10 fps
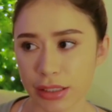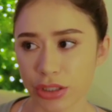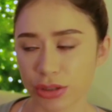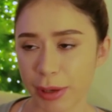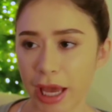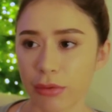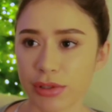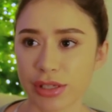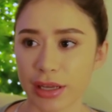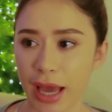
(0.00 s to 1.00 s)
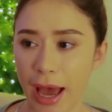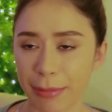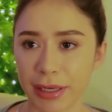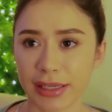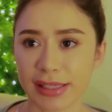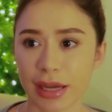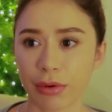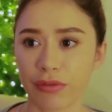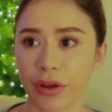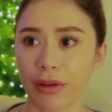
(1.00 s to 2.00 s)
In Japan was a happiness that
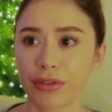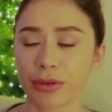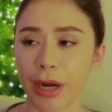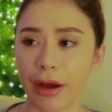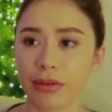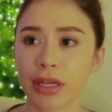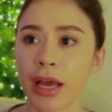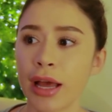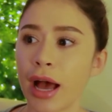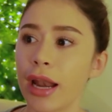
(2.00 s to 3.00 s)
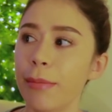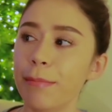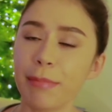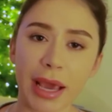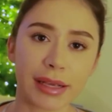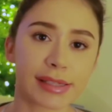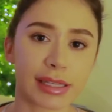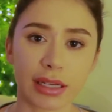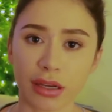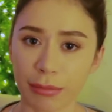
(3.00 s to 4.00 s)
revolved around an
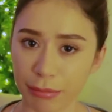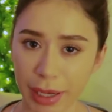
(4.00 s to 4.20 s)
amazing